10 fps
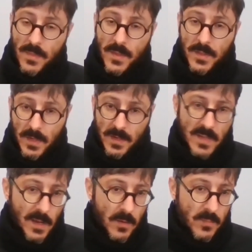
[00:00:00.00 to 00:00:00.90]
that are
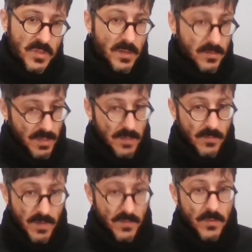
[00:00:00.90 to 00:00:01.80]
asylum seekers and
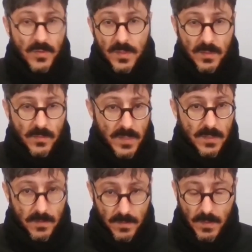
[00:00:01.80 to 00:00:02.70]
refugees in
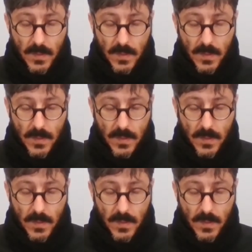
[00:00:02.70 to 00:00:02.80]
Greece.